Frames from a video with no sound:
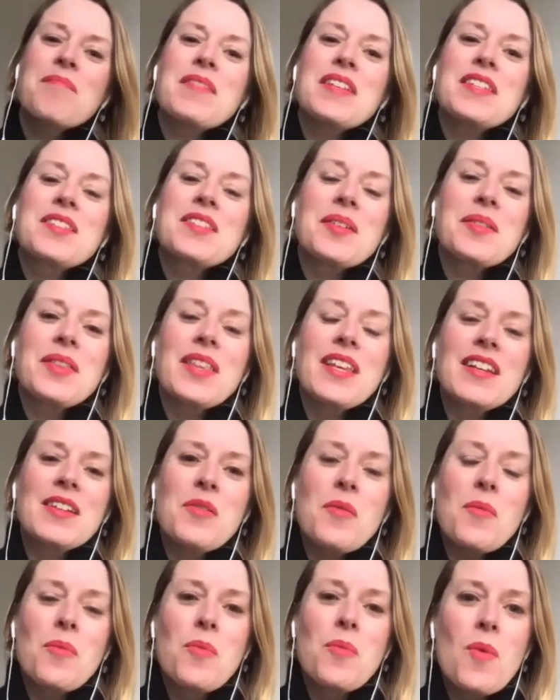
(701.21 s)
So
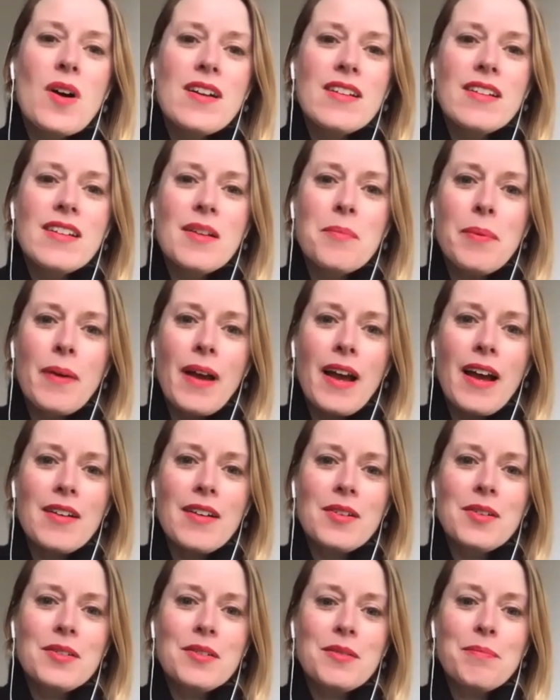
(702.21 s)
then what
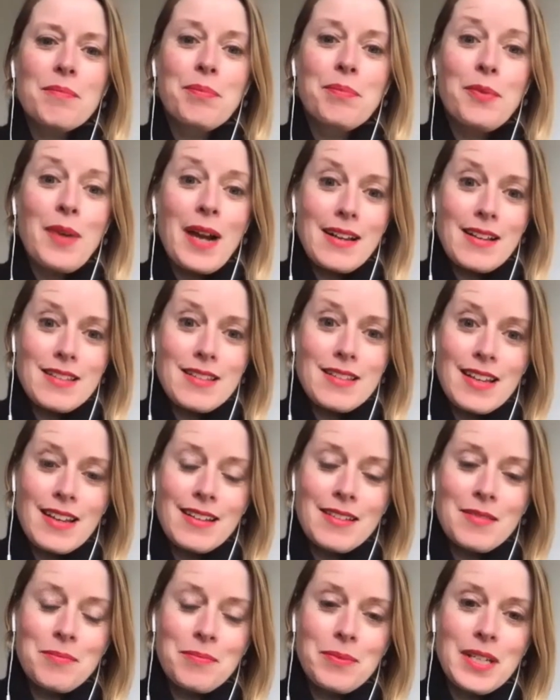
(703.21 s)
about
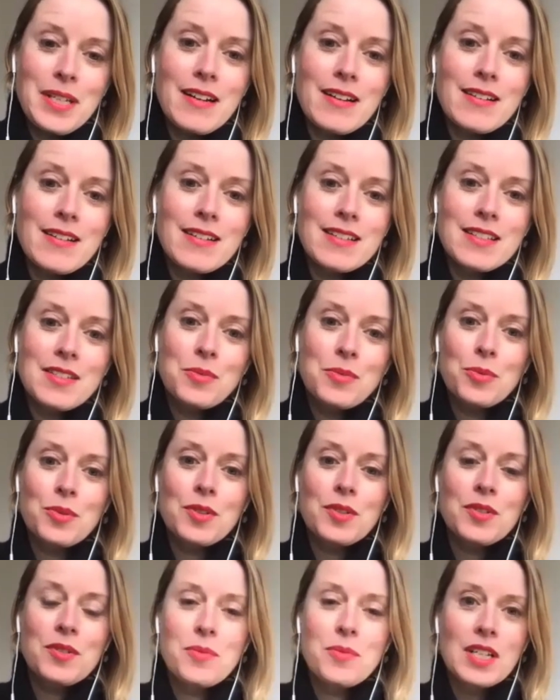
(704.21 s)
Brexit? Because
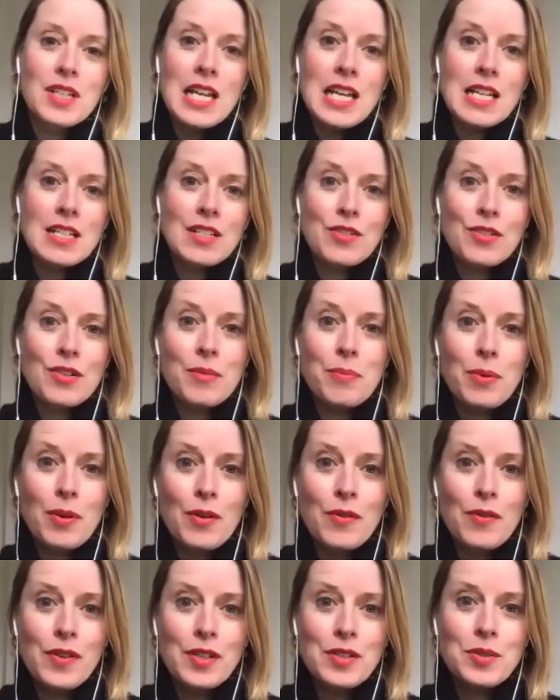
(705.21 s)
we're going to enter a
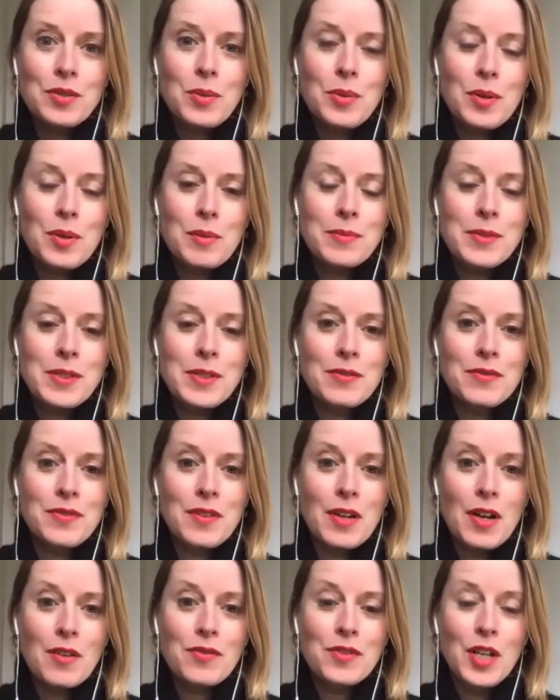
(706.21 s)
perfect storm of
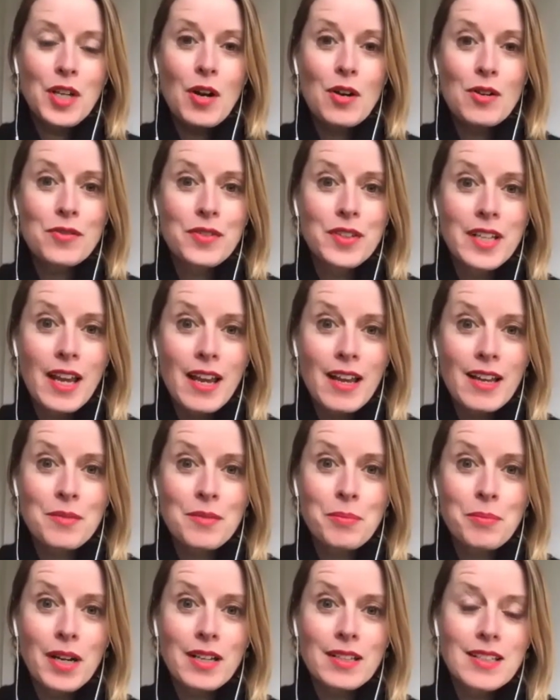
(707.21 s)
COVID
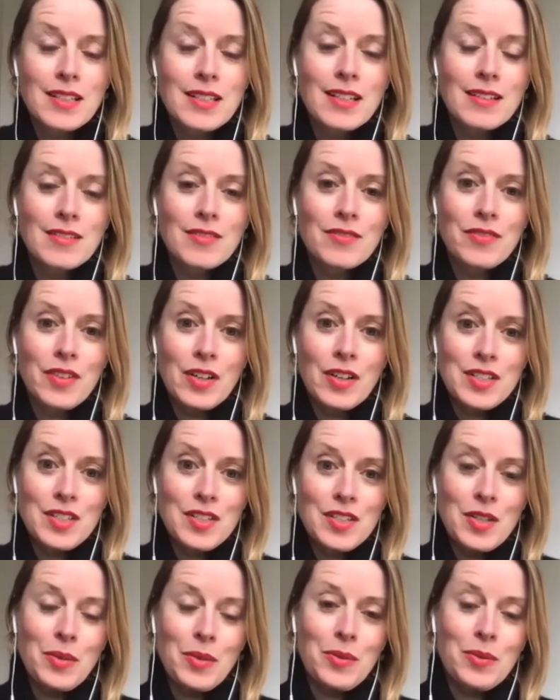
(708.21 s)
and Brexit very
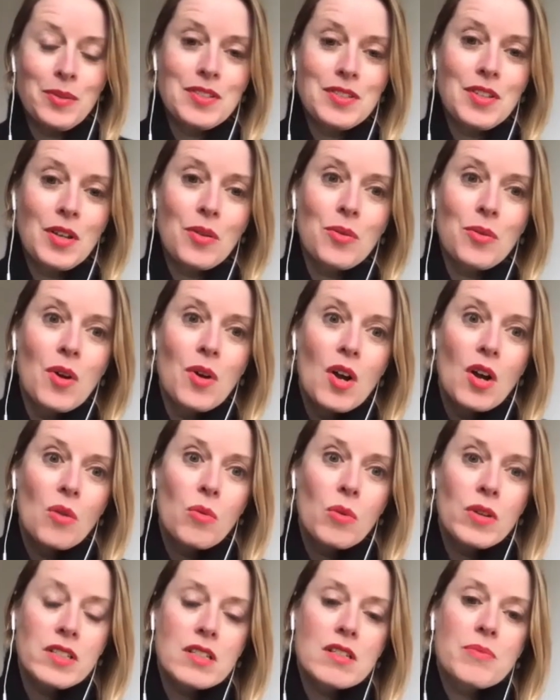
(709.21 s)
soon. So
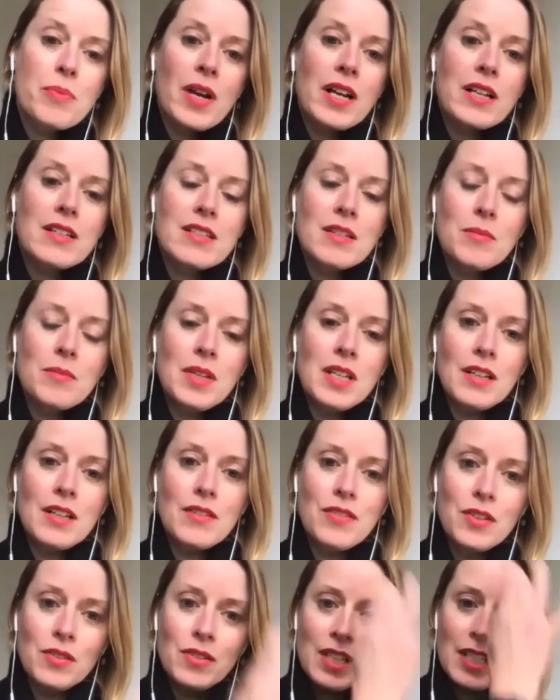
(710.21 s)
what does Brexit mean
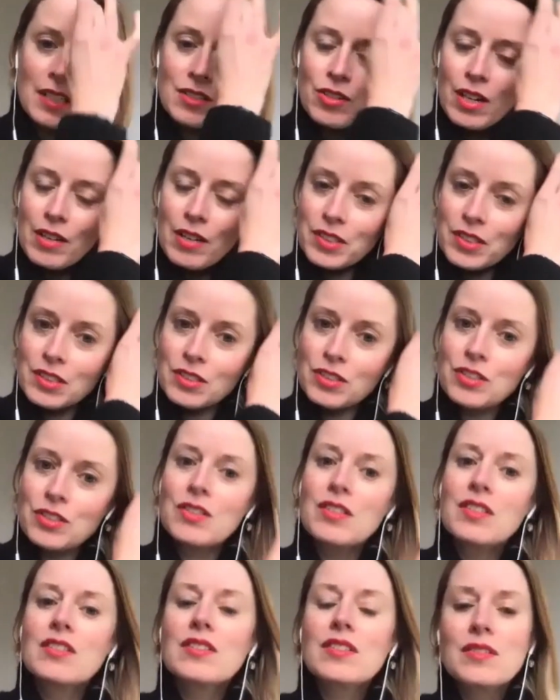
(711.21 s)
if you need travel
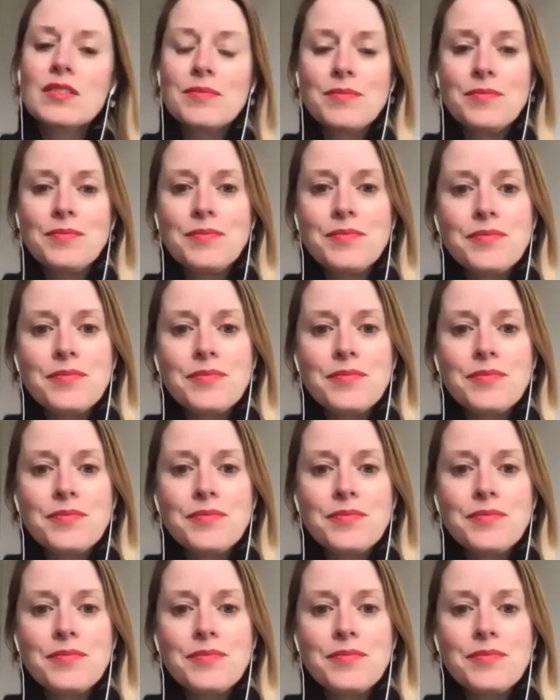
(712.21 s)
insurance?